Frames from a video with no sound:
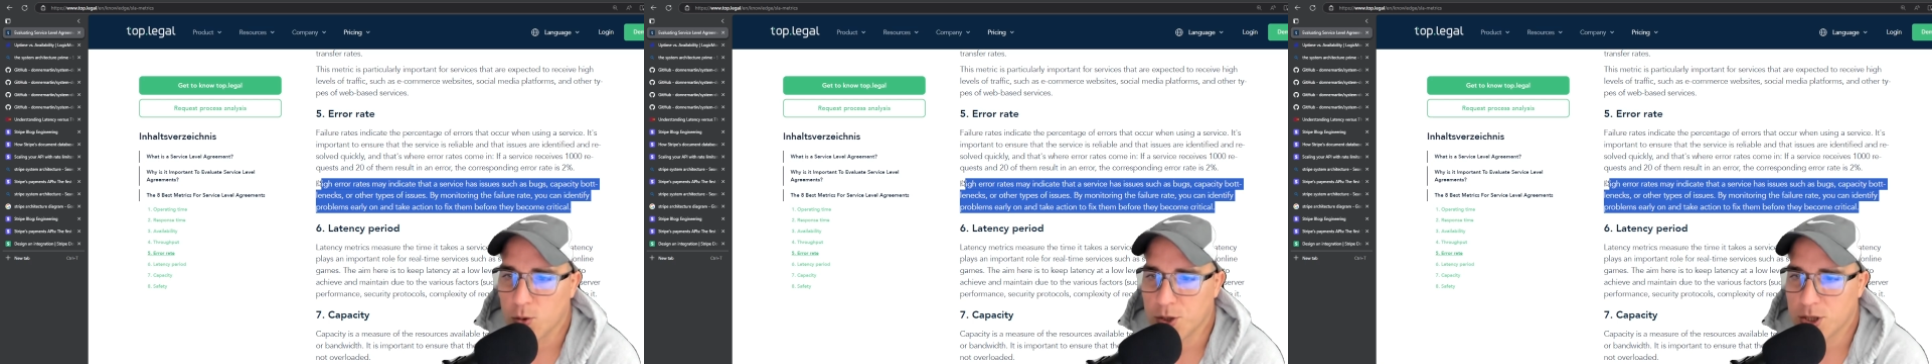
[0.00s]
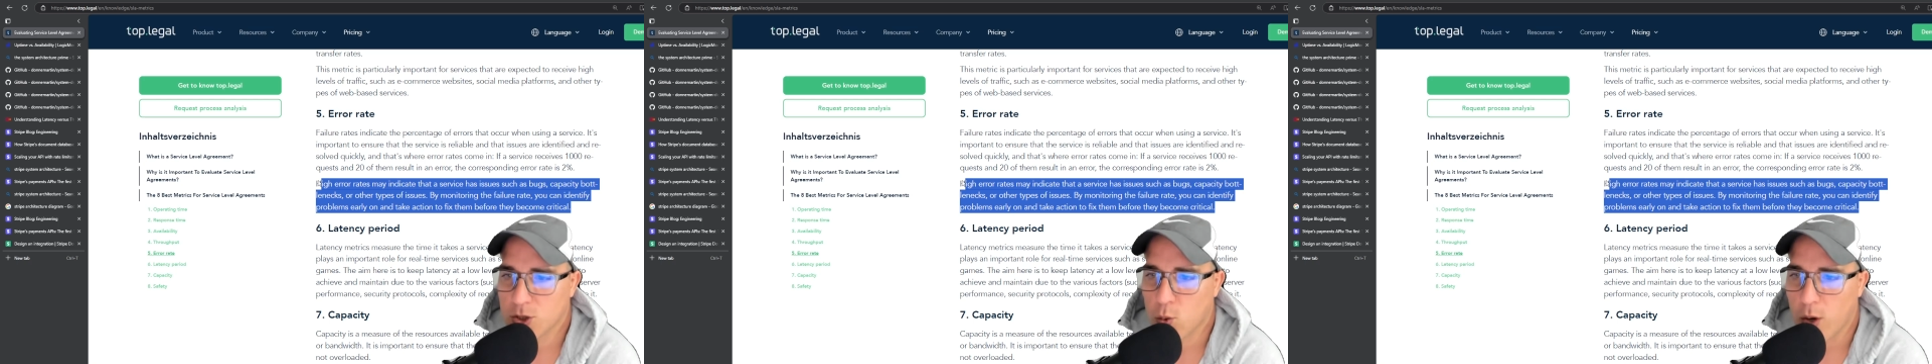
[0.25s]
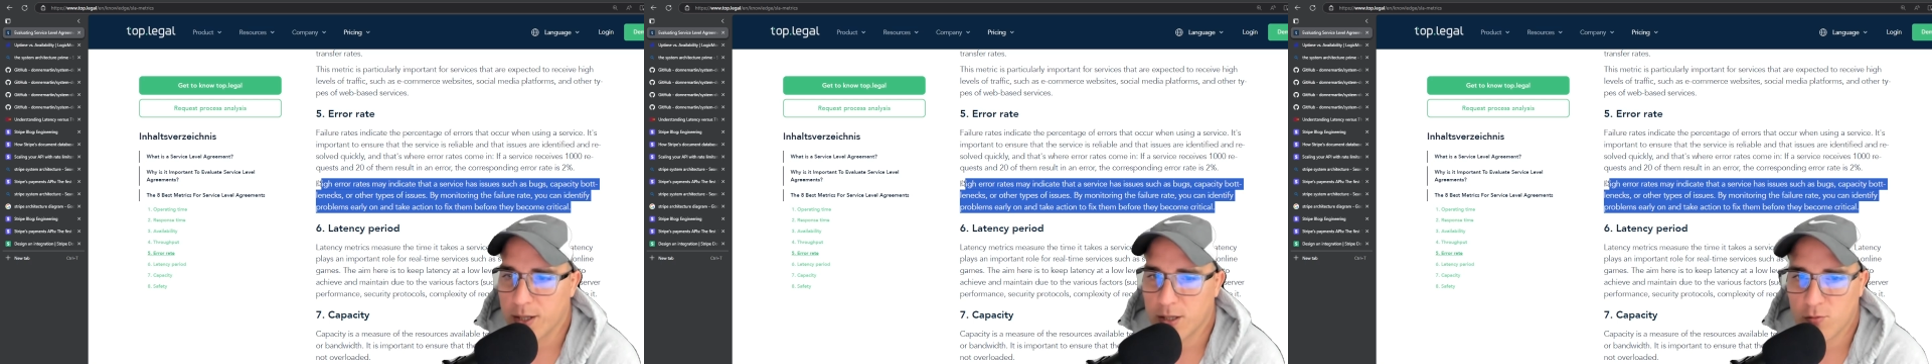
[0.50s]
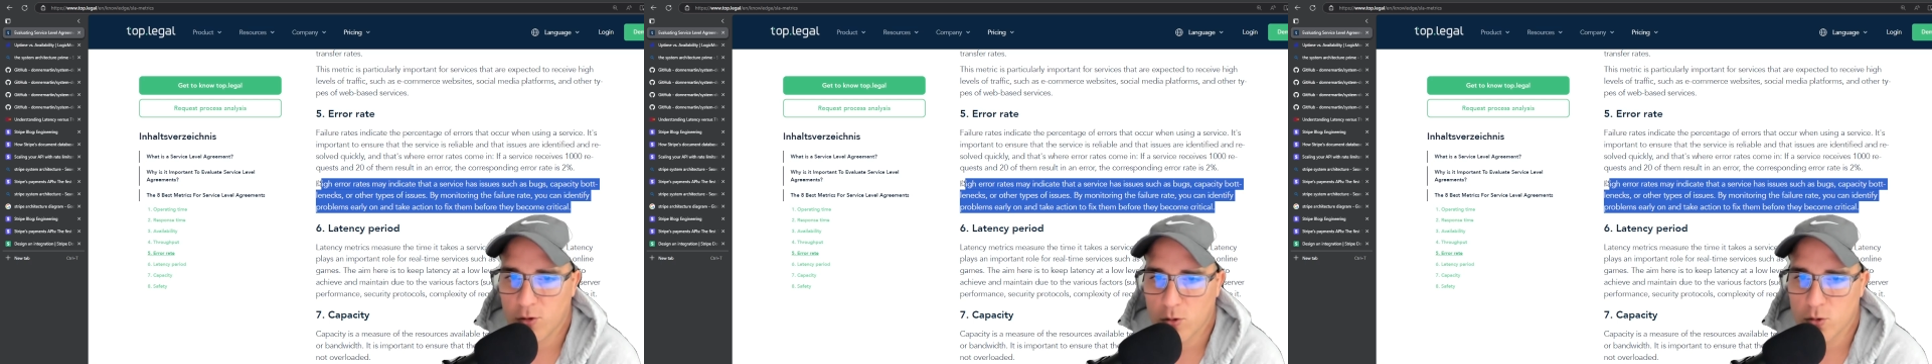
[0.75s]
which is quite
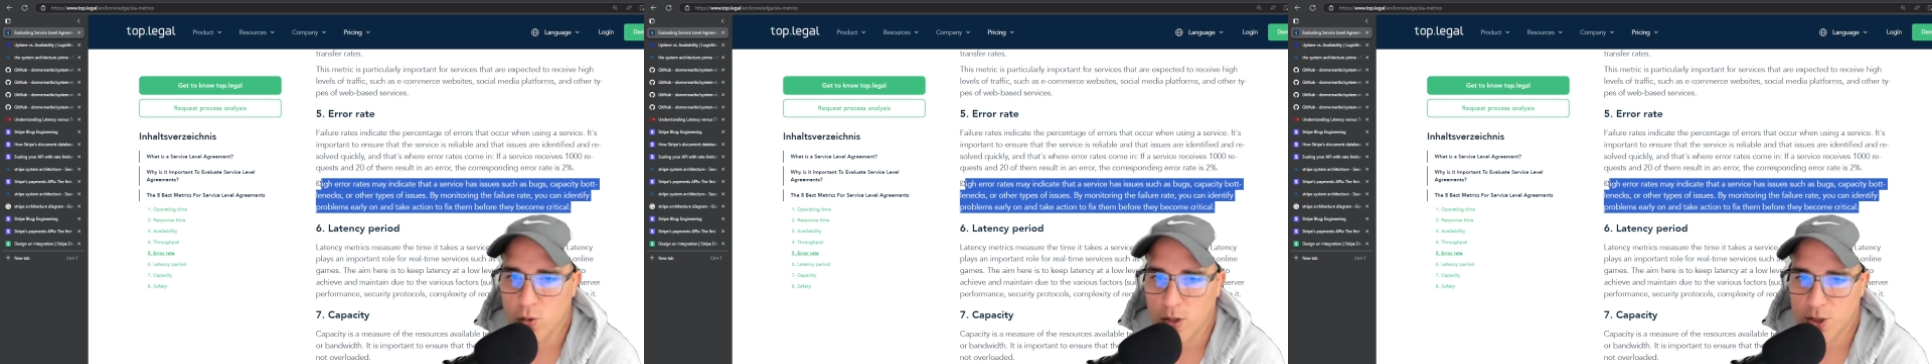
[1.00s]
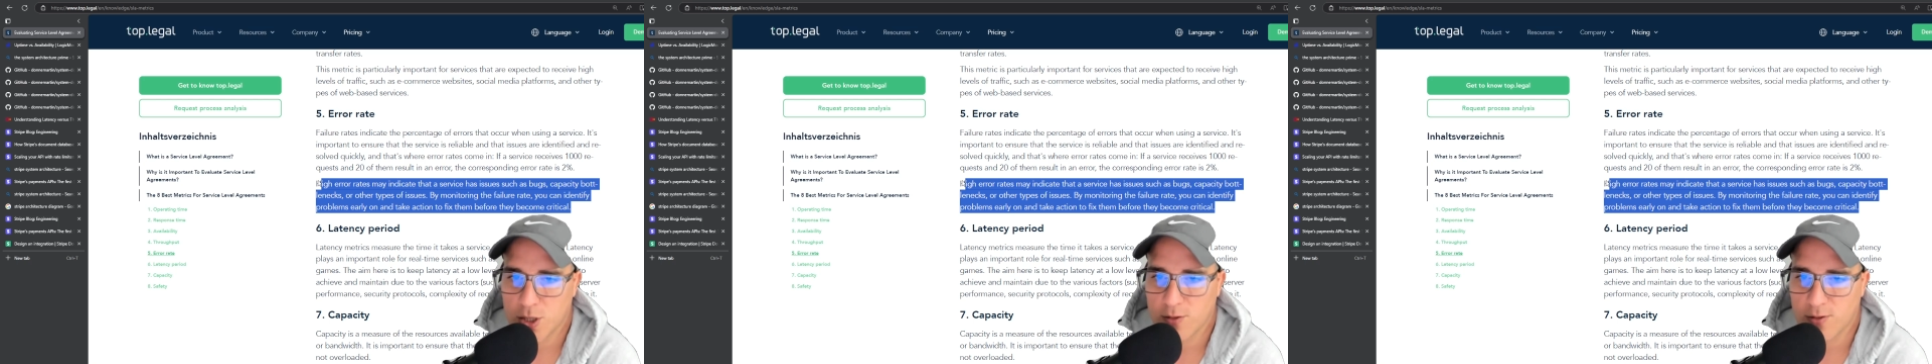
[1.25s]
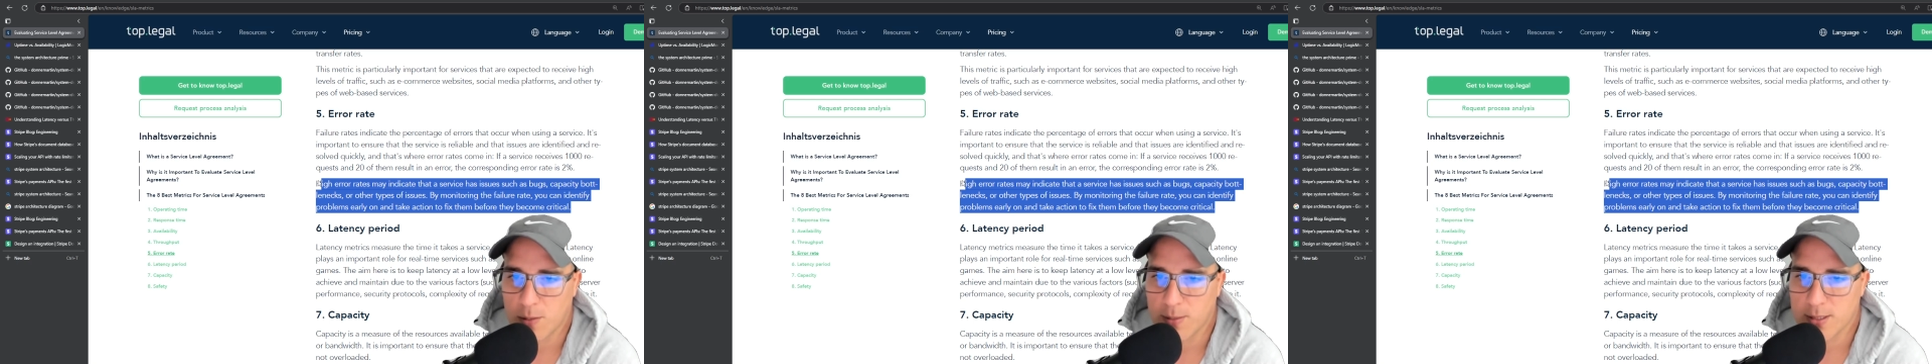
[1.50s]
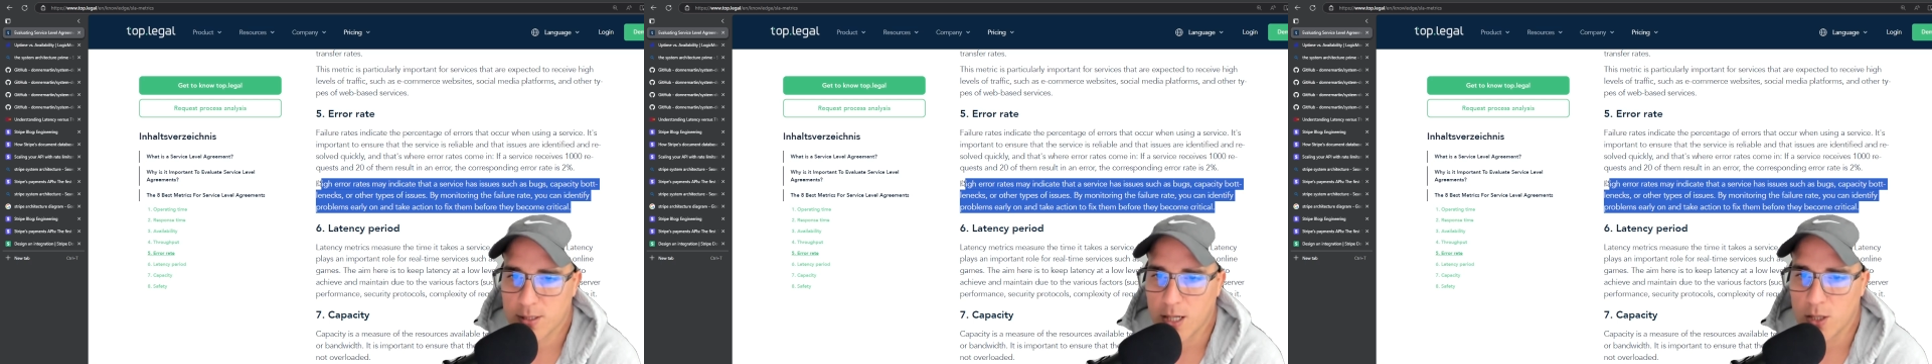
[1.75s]
difficult to achieve and
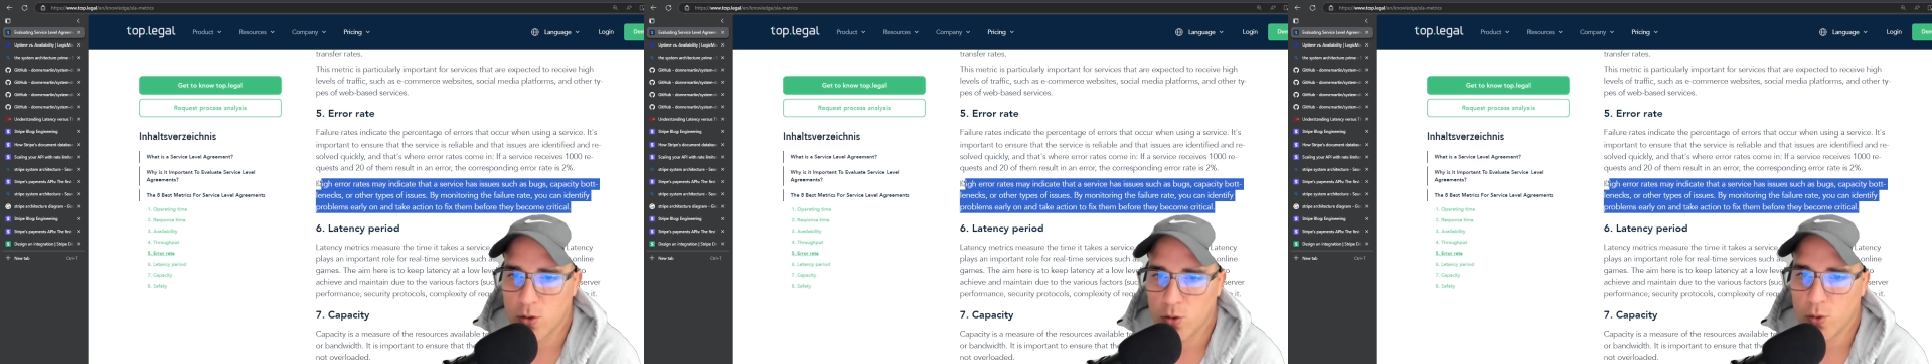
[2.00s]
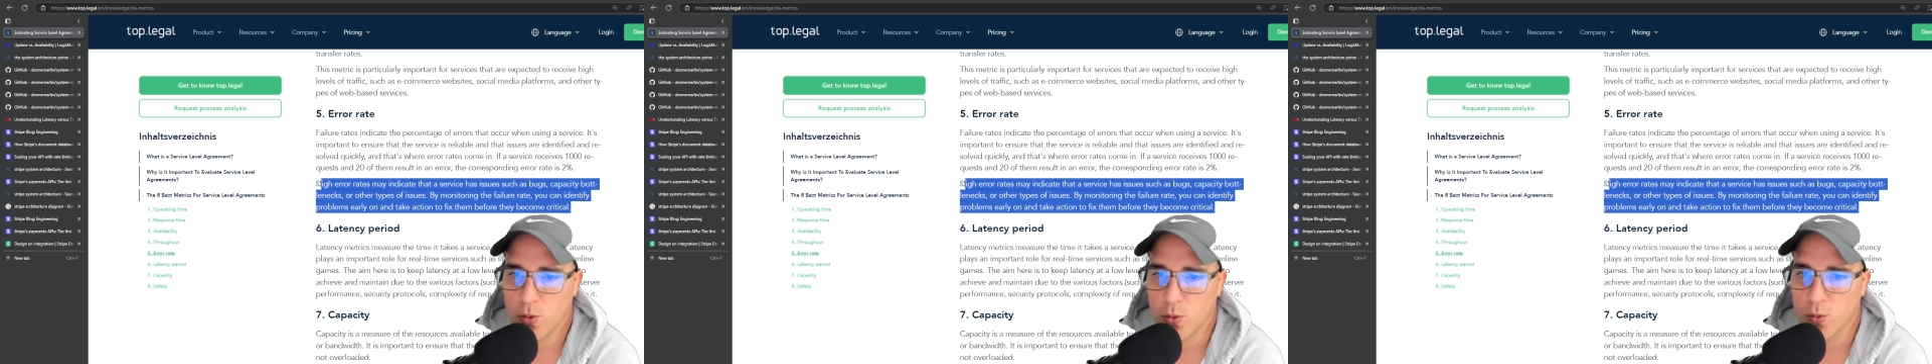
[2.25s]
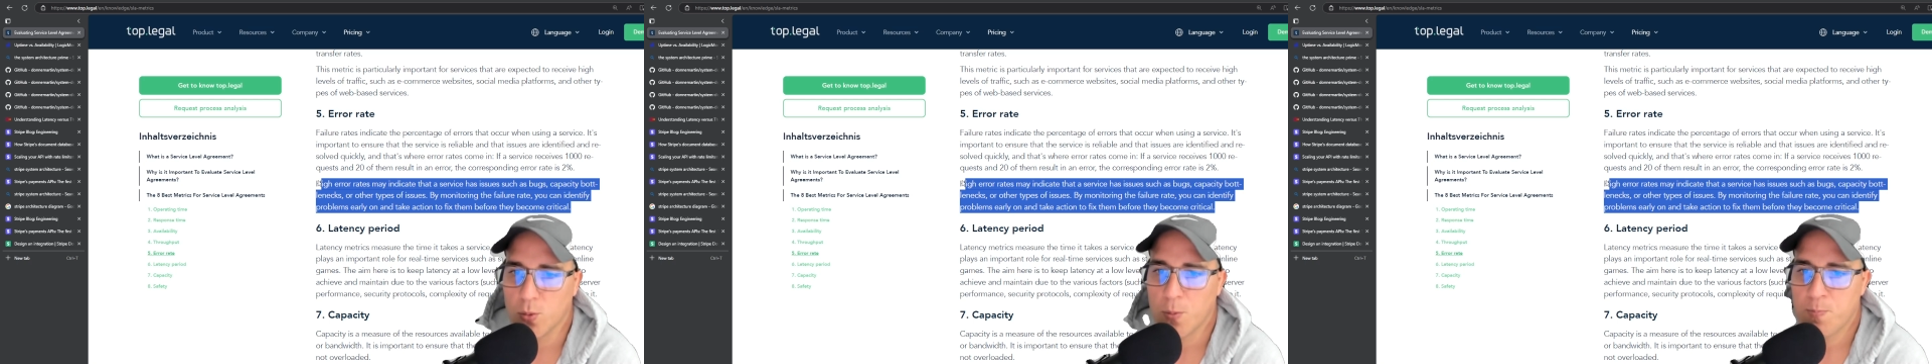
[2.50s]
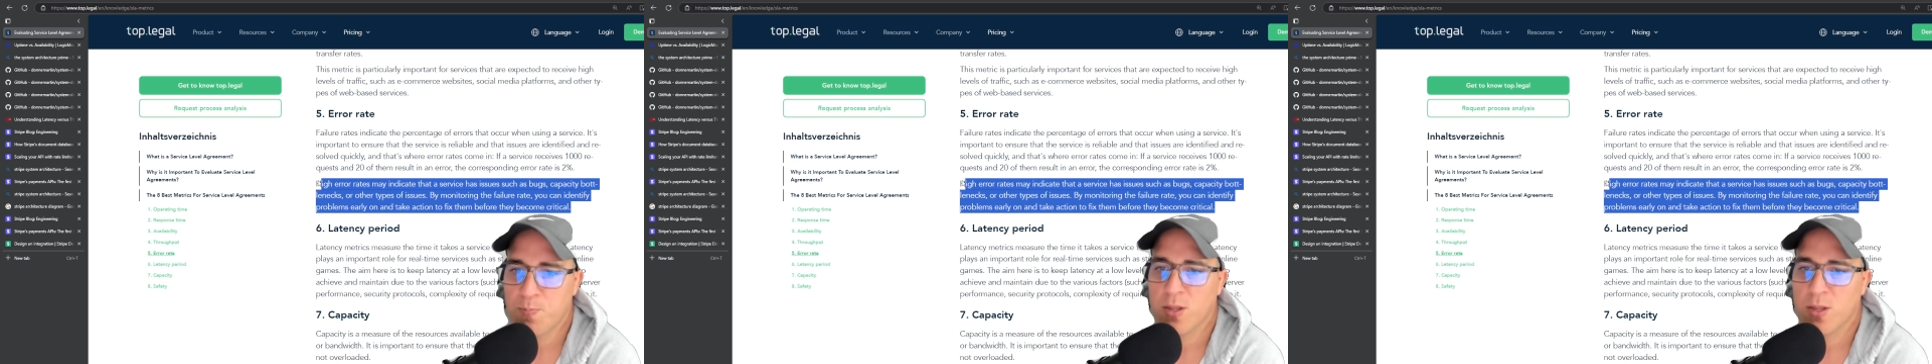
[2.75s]
maintain due